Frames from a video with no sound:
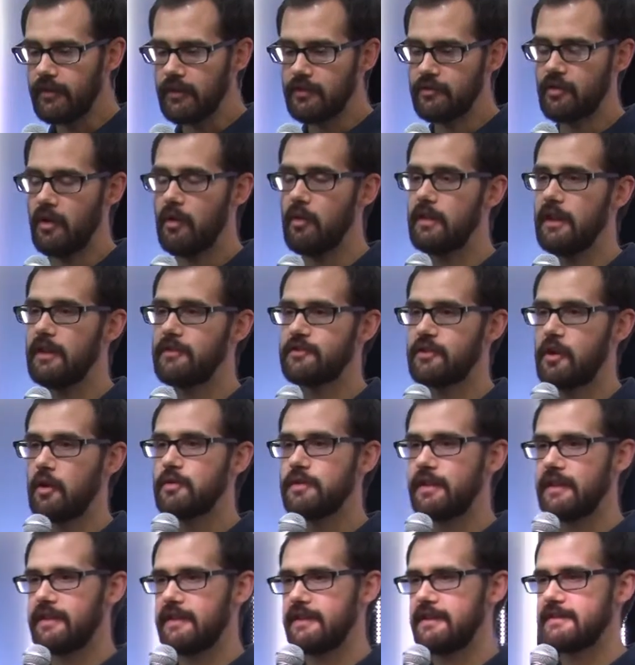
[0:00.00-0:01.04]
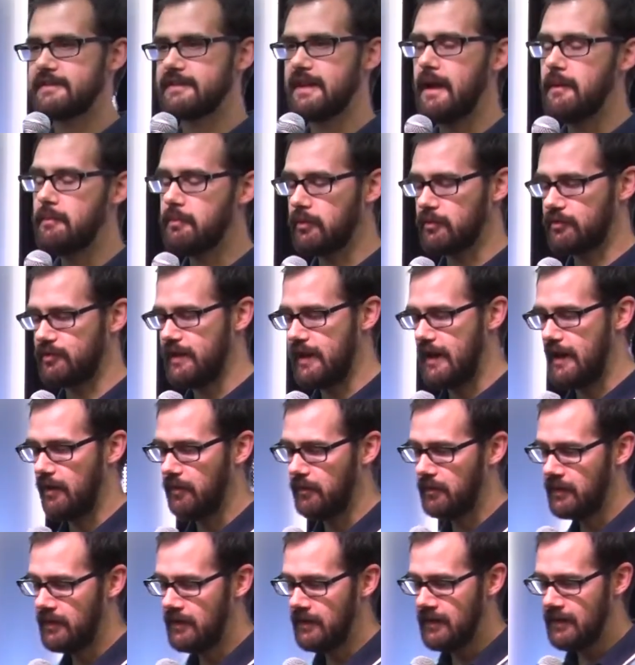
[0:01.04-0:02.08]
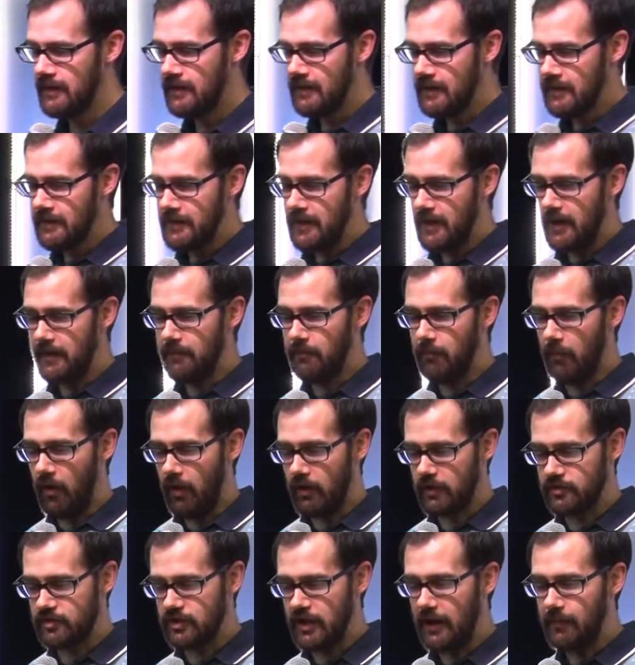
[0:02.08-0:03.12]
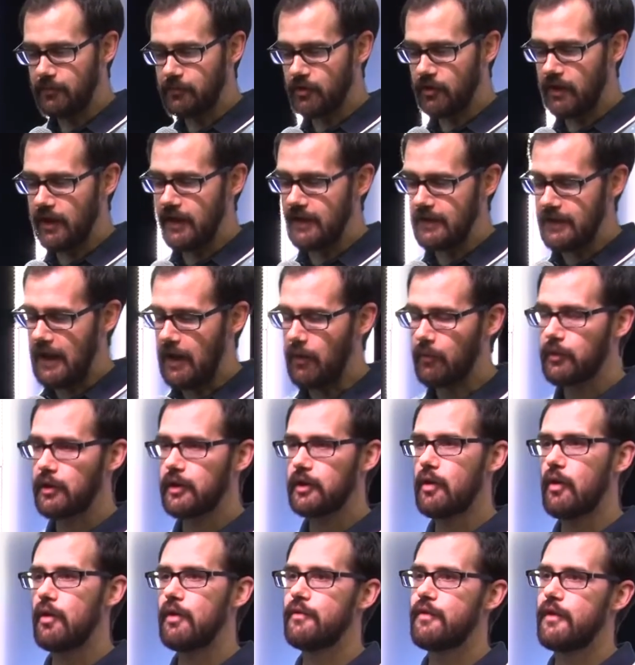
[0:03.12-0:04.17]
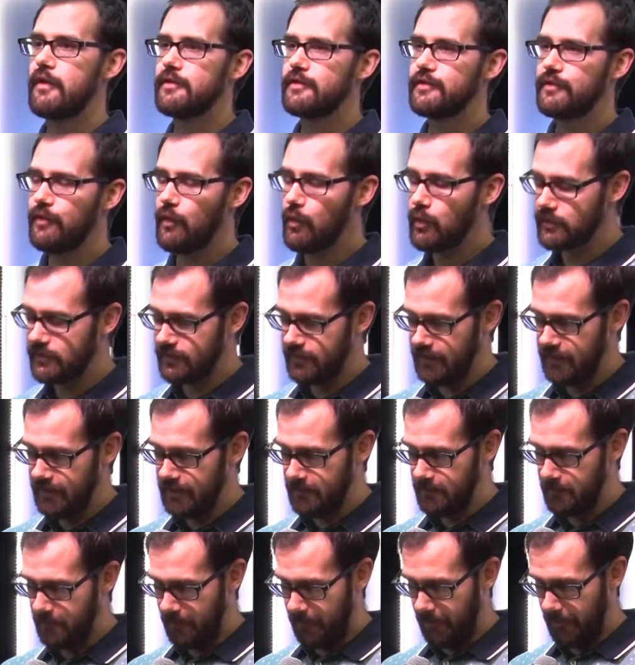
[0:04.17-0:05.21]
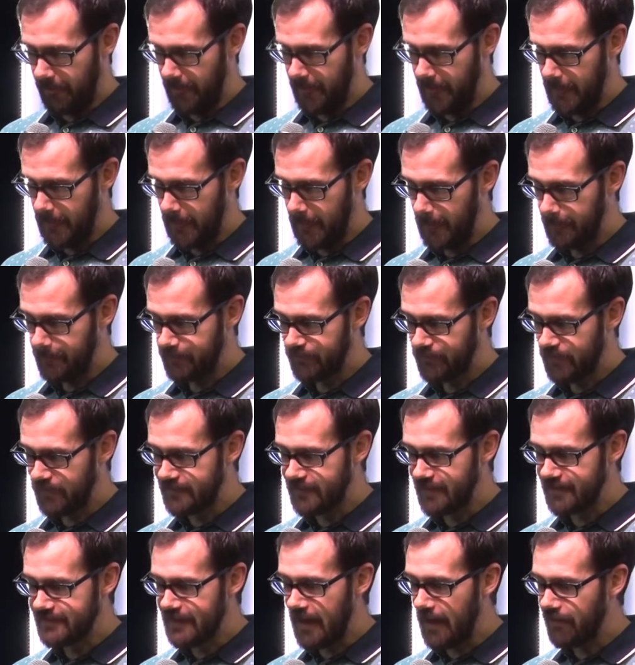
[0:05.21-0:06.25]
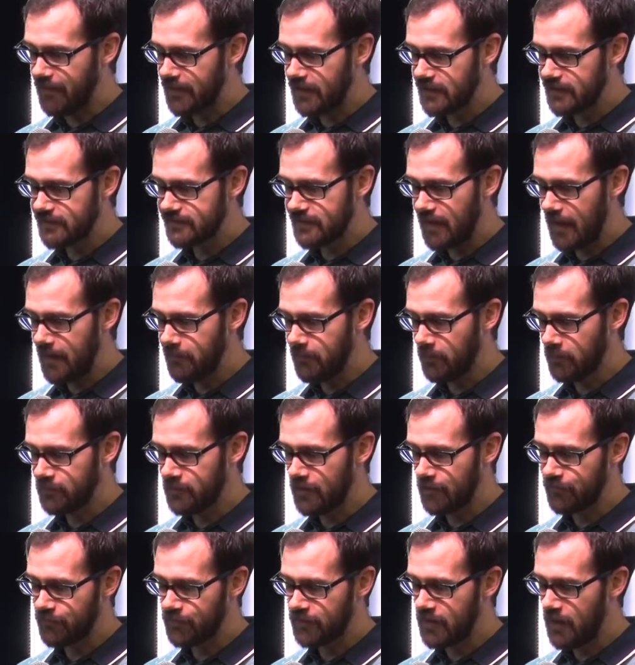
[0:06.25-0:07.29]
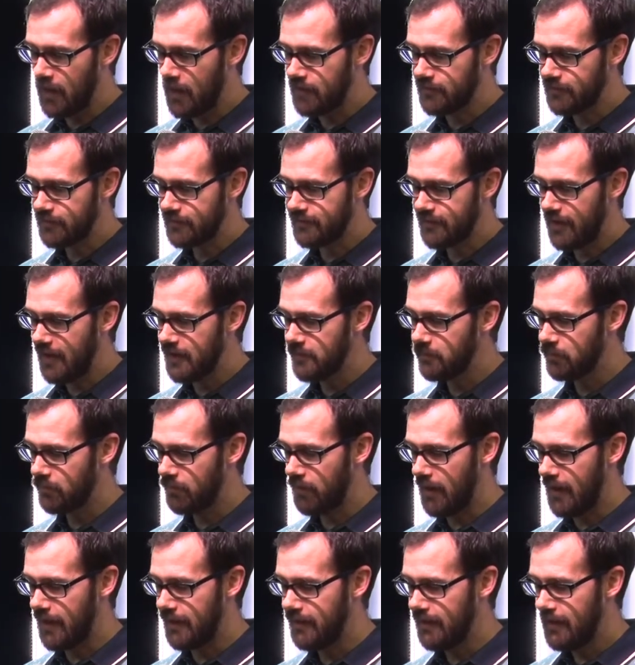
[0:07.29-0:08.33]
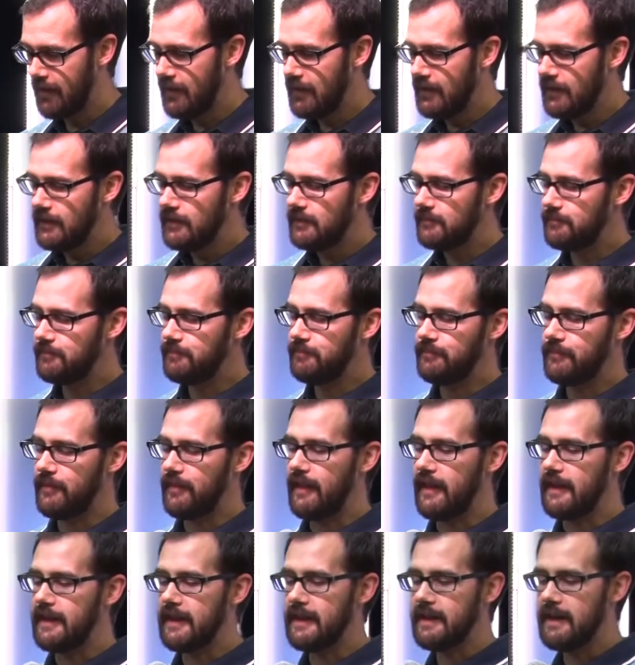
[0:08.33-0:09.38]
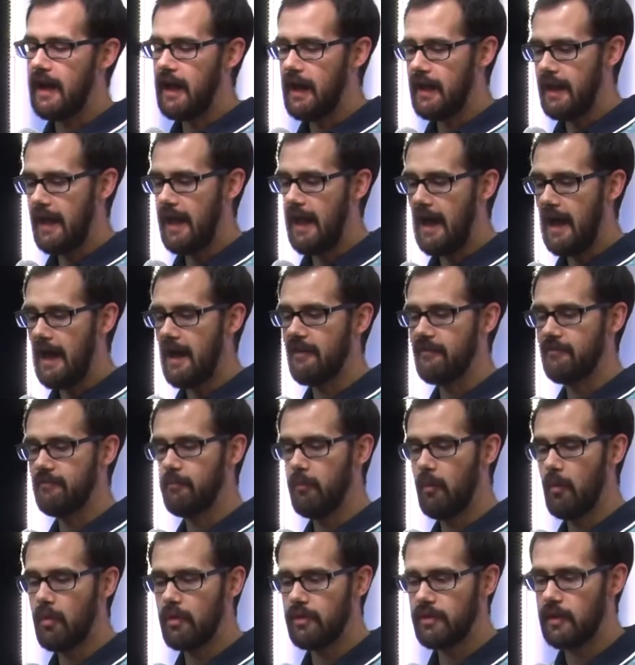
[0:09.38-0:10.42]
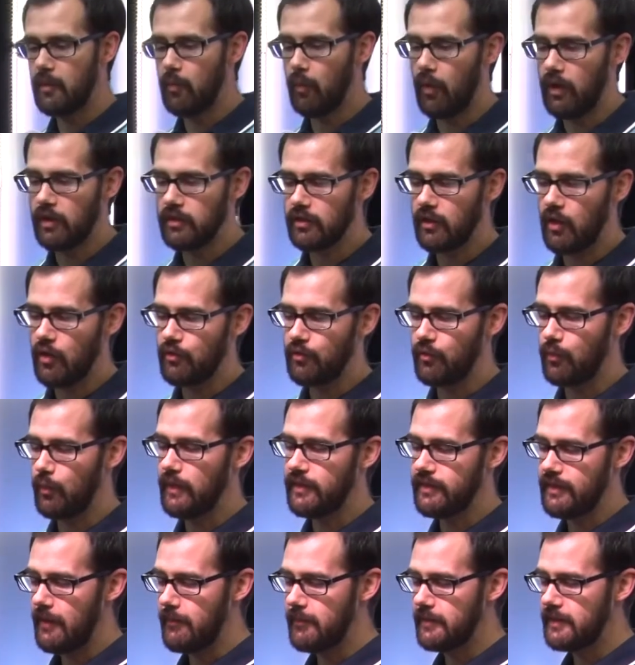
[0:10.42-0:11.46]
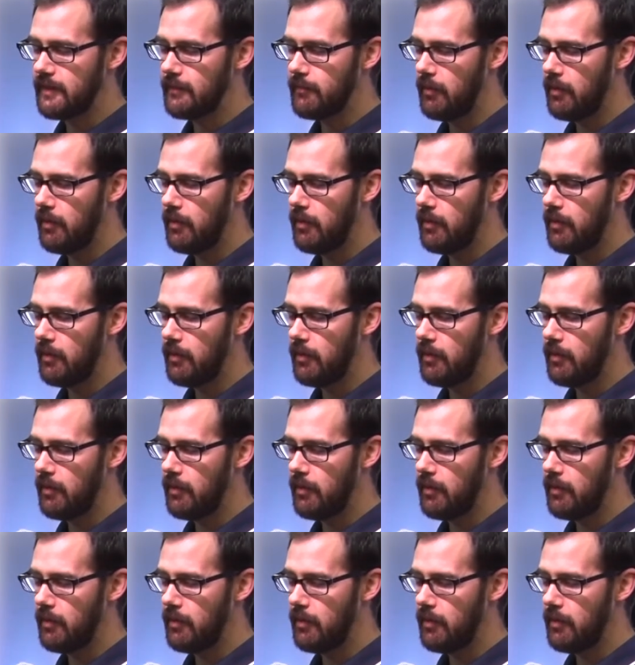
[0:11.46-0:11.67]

So let's go to the disciples now. In Mark chapter 8, now we're going to go to verse 14. It says, "Now the disciples had forgotten to take bread. They did not have more than one loaf with them in the